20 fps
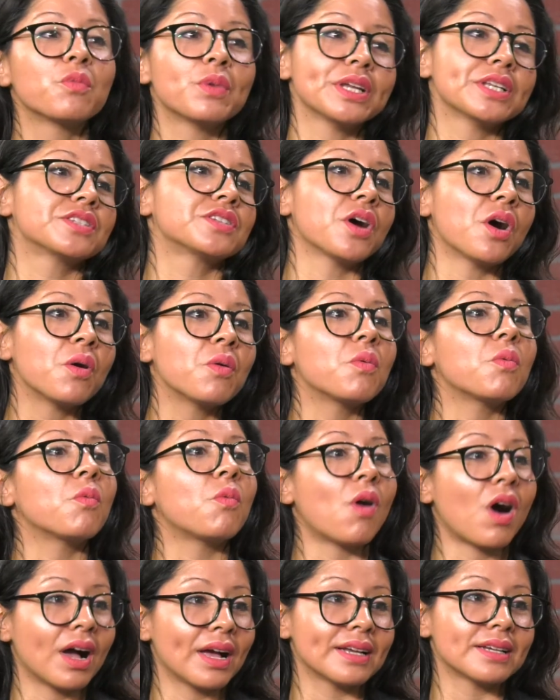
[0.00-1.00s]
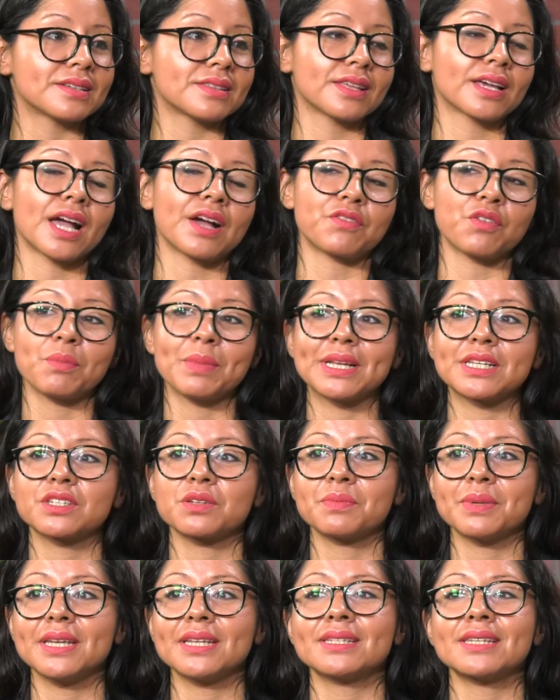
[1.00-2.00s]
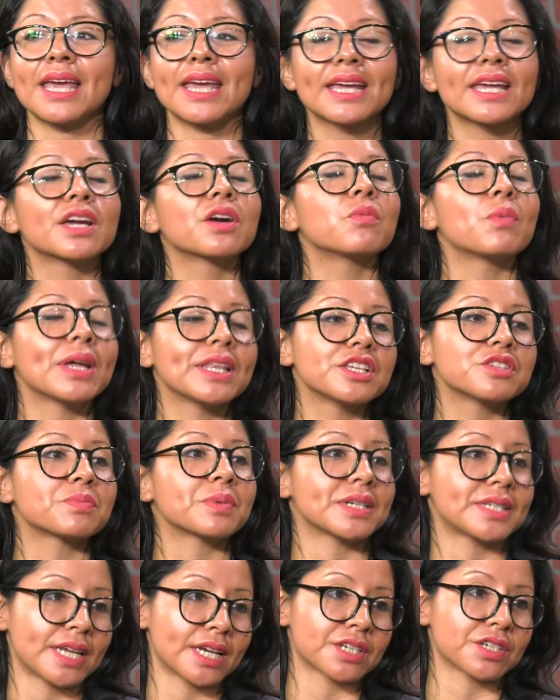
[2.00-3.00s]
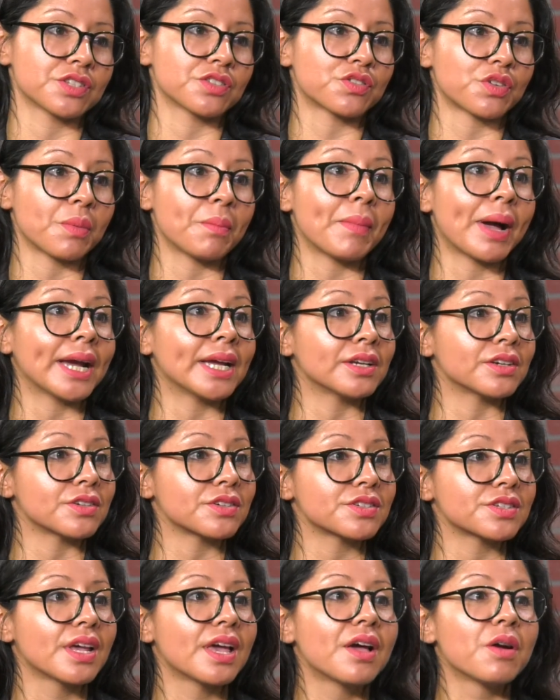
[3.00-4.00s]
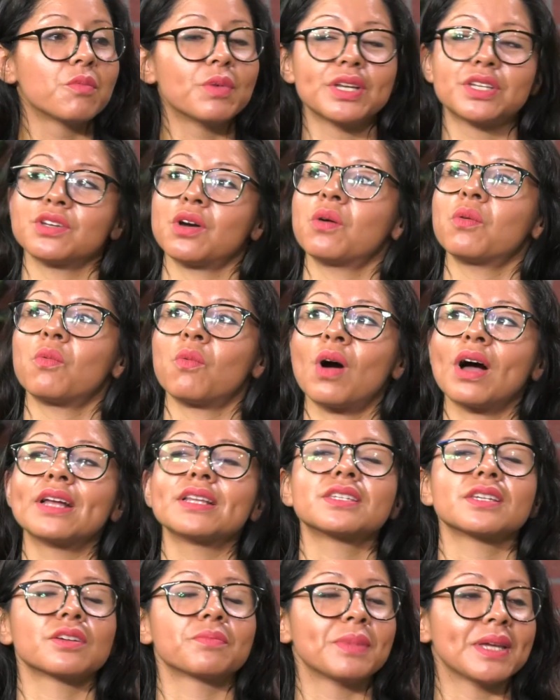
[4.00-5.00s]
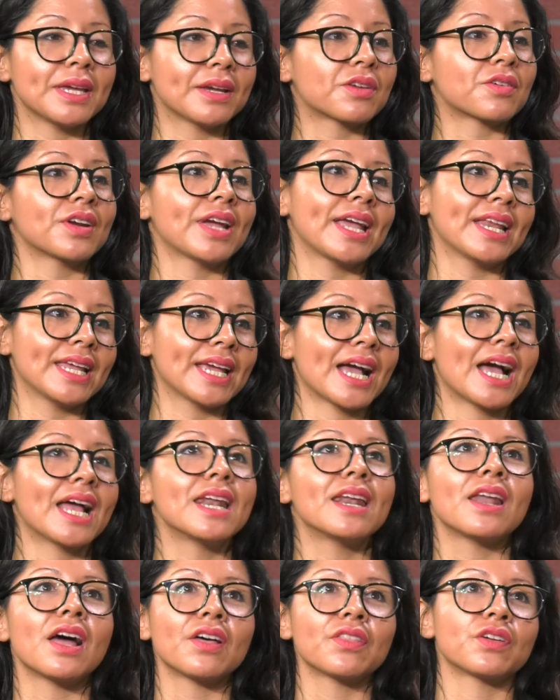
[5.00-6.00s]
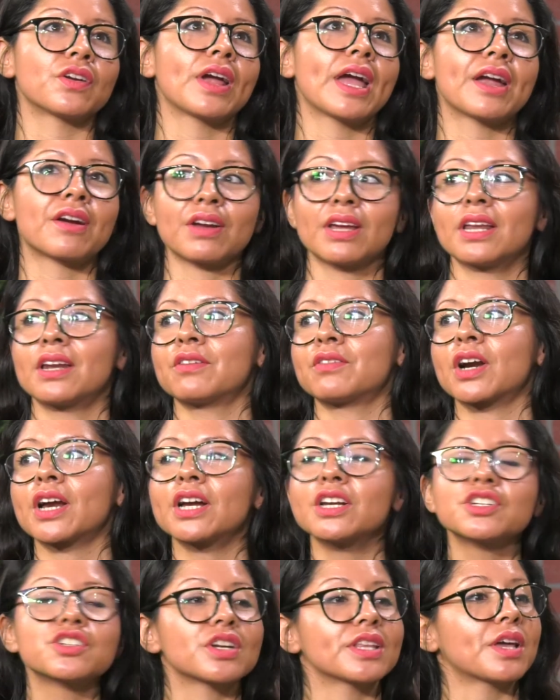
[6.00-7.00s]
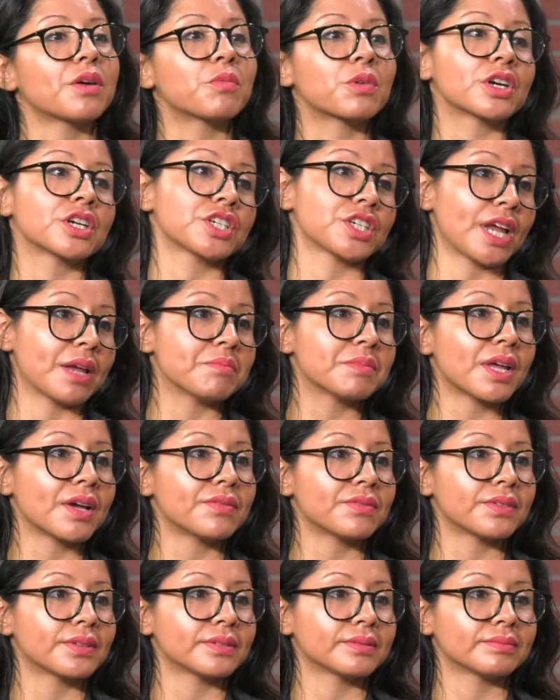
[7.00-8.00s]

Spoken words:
We don't want the government to be taking away these protections from minors. We don't want to be creating another area in our country that we're ashamed of.